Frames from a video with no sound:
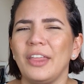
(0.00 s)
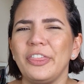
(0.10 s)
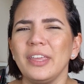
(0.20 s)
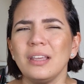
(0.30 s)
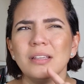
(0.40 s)
a
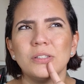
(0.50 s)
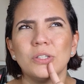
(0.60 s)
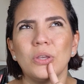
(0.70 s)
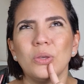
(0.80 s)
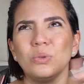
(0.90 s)
thing is
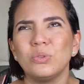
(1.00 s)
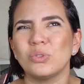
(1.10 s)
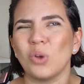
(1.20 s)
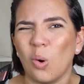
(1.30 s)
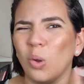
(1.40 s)

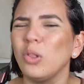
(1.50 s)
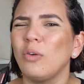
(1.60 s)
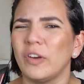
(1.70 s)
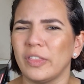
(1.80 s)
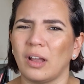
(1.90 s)
used all
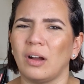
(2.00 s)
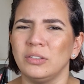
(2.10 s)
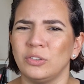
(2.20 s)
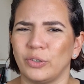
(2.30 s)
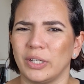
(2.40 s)
over the
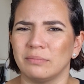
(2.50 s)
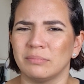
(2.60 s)
country.